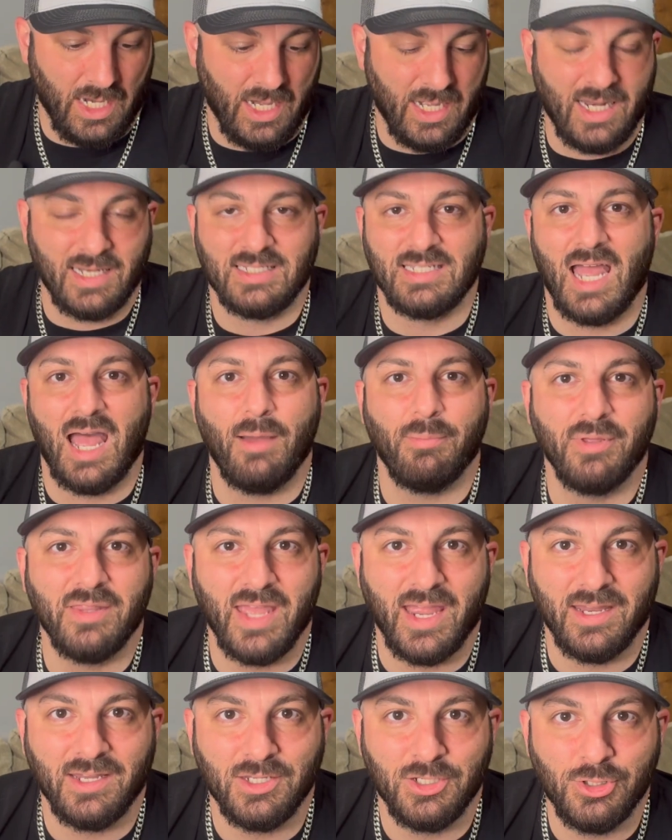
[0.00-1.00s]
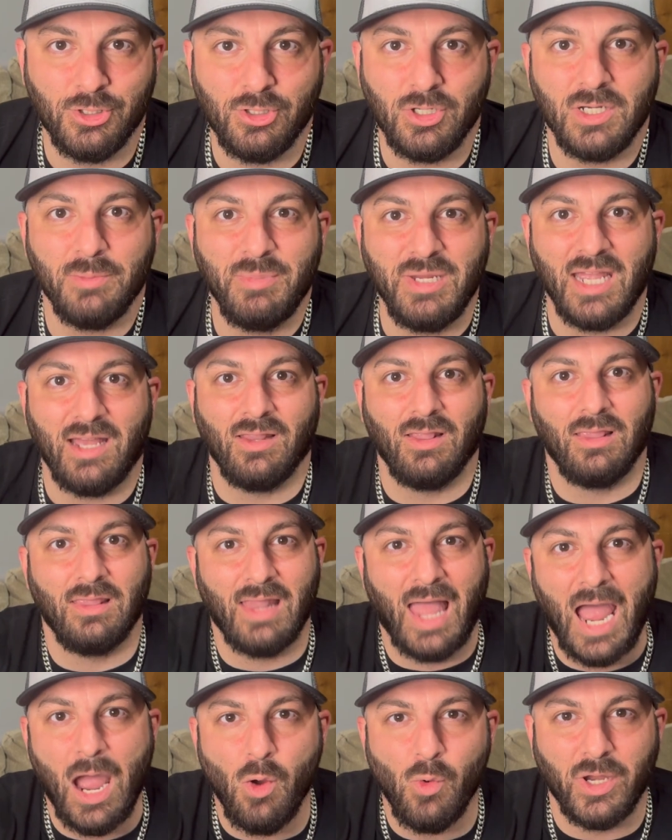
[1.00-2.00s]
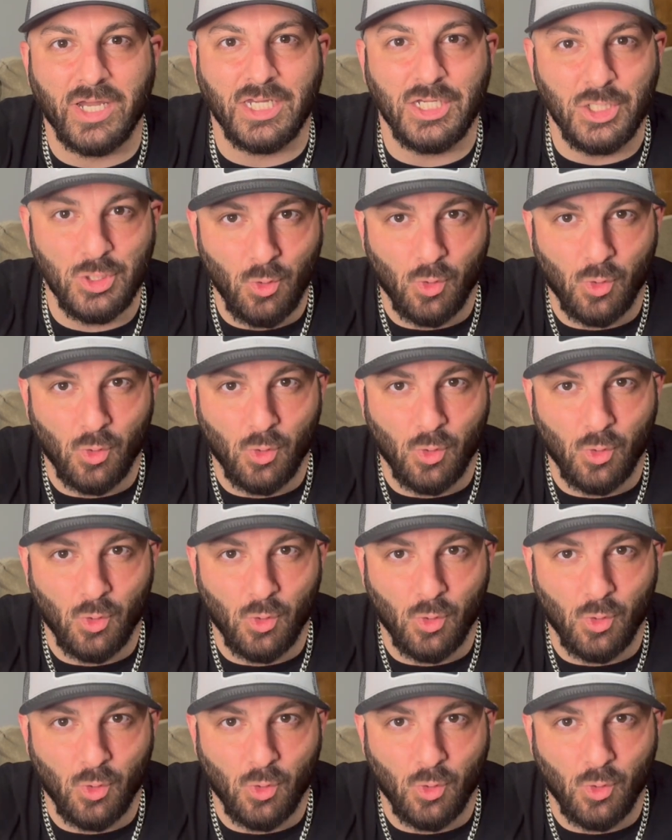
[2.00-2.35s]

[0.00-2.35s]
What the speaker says: And on top of that, you're going to be allowing